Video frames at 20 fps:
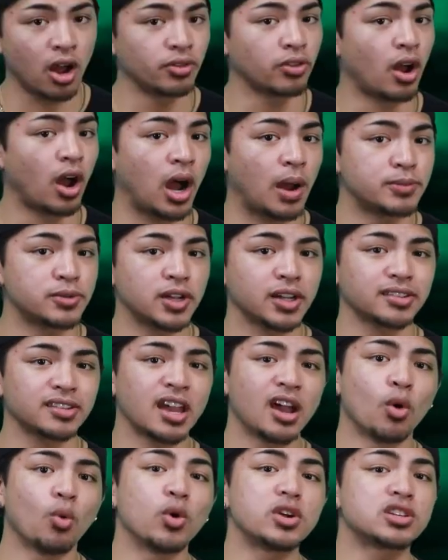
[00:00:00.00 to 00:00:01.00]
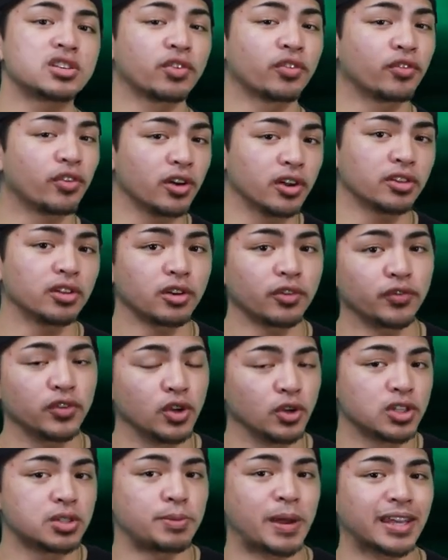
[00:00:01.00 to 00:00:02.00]
on the object, which further
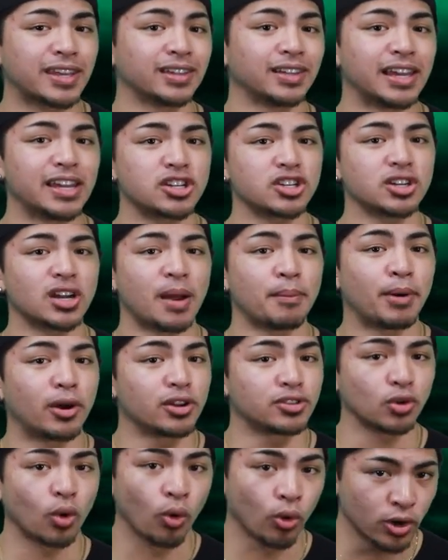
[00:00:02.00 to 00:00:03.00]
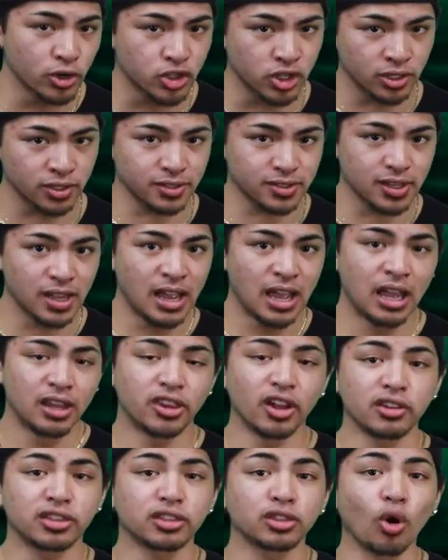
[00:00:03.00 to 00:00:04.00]
fueled speculation about its origins.
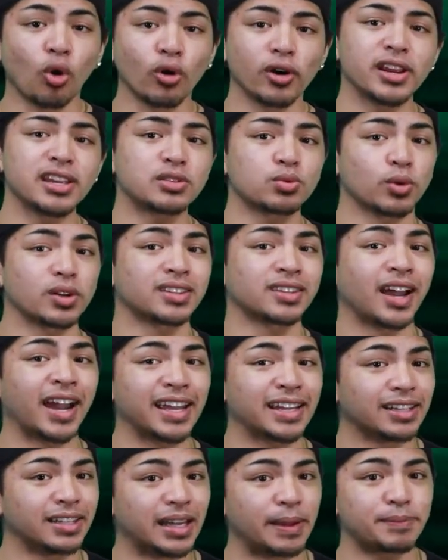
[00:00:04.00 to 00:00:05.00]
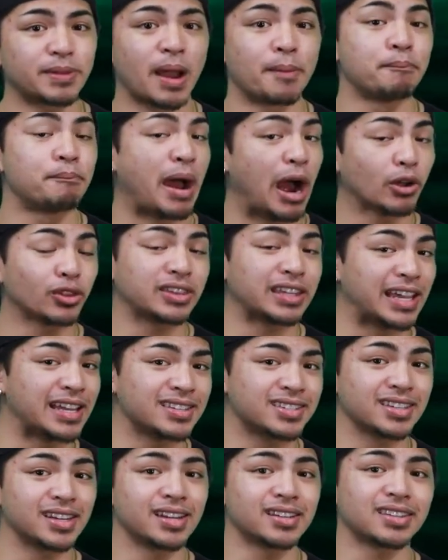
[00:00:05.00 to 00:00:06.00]
The authorities were tight-lipped about the
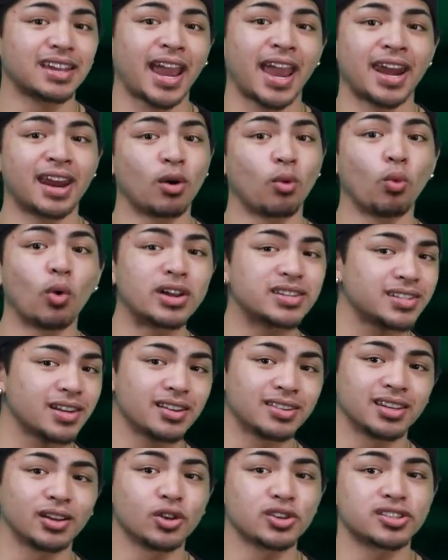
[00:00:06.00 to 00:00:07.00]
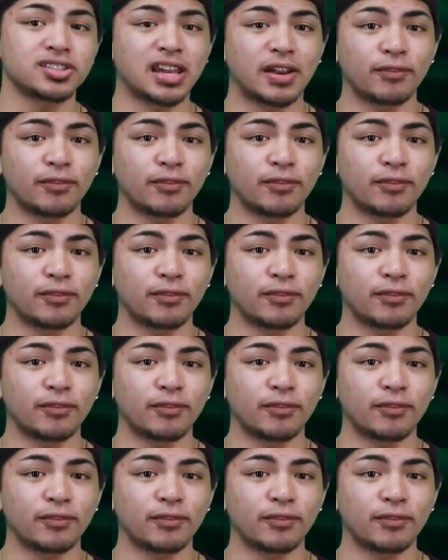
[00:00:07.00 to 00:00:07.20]
incident, and it wasn't until